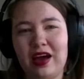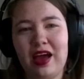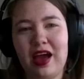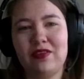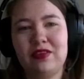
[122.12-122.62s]
I
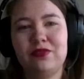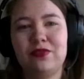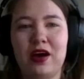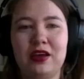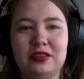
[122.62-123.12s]
haven't
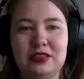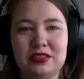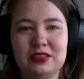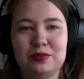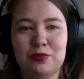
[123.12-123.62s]
found
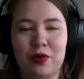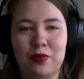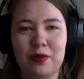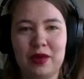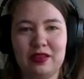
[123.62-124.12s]
this
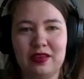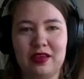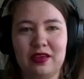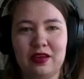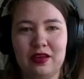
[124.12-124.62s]
problematic
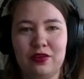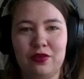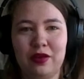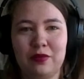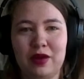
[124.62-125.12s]

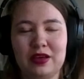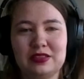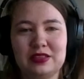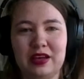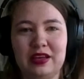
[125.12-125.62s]
during my
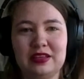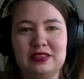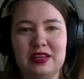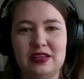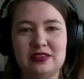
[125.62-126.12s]
studies
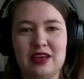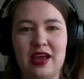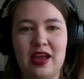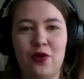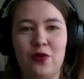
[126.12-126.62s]
since
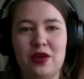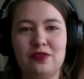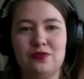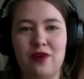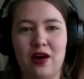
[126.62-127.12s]
I always
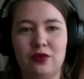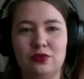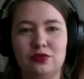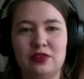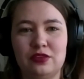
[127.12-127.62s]

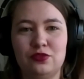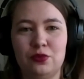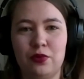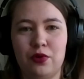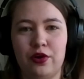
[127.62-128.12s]
found the
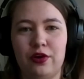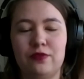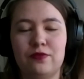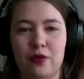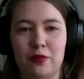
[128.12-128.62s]
support
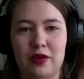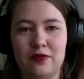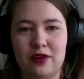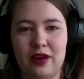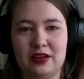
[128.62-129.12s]
from my
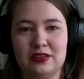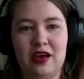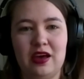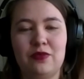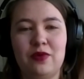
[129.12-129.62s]
friends.
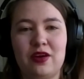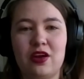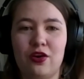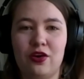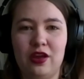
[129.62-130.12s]
Very
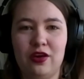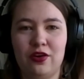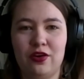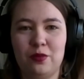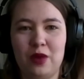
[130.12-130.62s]
early
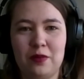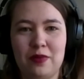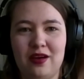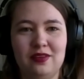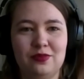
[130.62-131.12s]
on my
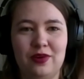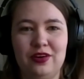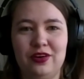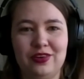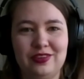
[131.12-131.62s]
parents were
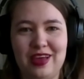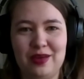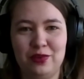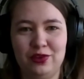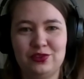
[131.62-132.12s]
not
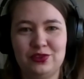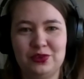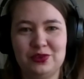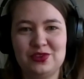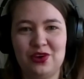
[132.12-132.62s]
able
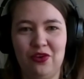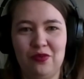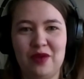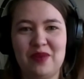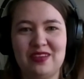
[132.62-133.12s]
to solve
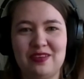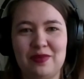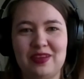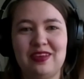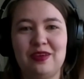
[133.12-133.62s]
my
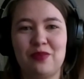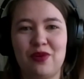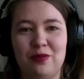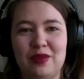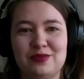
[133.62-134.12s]
mathematic
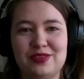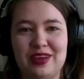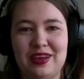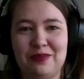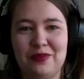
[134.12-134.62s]
problems
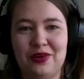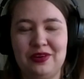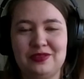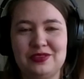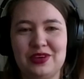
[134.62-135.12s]
anymore.
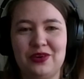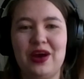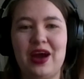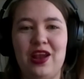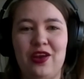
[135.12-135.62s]
So
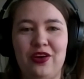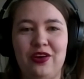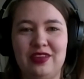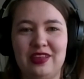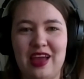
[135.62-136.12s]
I
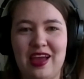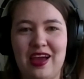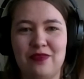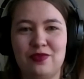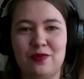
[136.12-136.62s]
learned that I
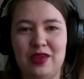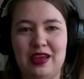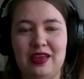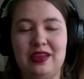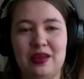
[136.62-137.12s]
have to be
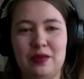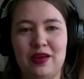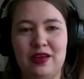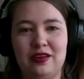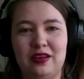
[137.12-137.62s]

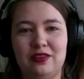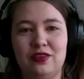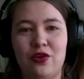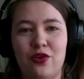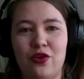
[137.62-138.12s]
independent
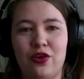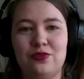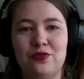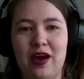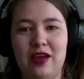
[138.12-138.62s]
or
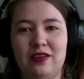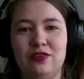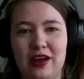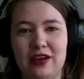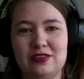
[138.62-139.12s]
find
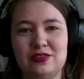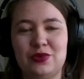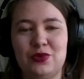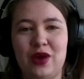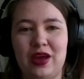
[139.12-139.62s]
friends
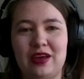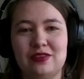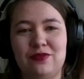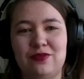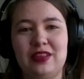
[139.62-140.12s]
who I can
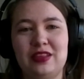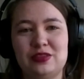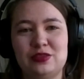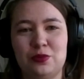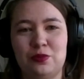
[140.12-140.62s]
find the
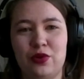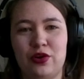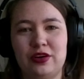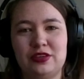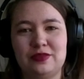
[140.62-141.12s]

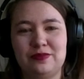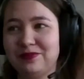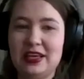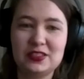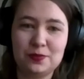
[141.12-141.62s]
support
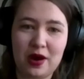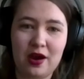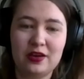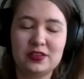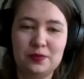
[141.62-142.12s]

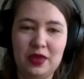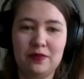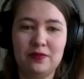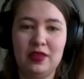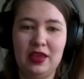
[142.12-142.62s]
inspires me
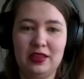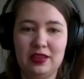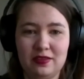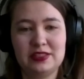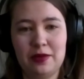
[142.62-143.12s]
in
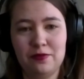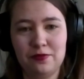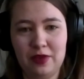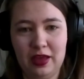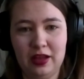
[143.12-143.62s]
this STEM
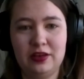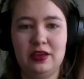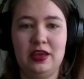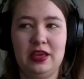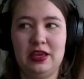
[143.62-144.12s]
field
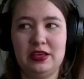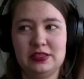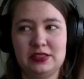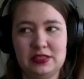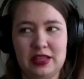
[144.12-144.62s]

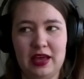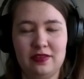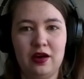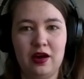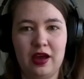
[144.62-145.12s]
is
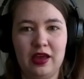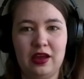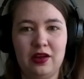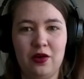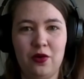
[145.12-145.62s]
that I
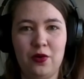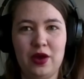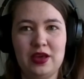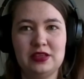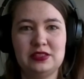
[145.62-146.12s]
can
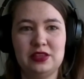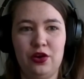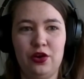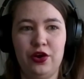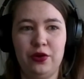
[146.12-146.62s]
always
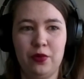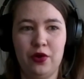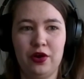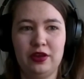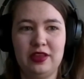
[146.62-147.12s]
learn
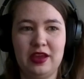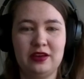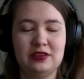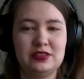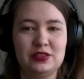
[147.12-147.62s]
more.
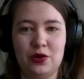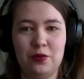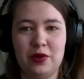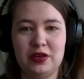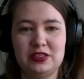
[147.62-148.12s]
There's so
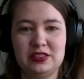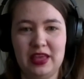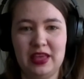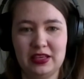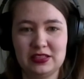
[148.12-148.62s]
much
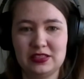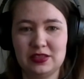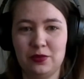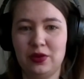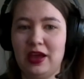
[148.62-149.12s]
things
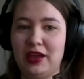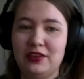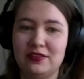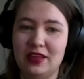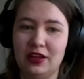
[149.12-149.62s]
what I
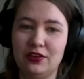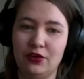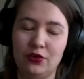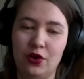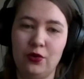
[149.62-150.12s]
still
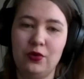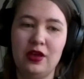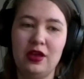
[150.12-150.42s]
don't know,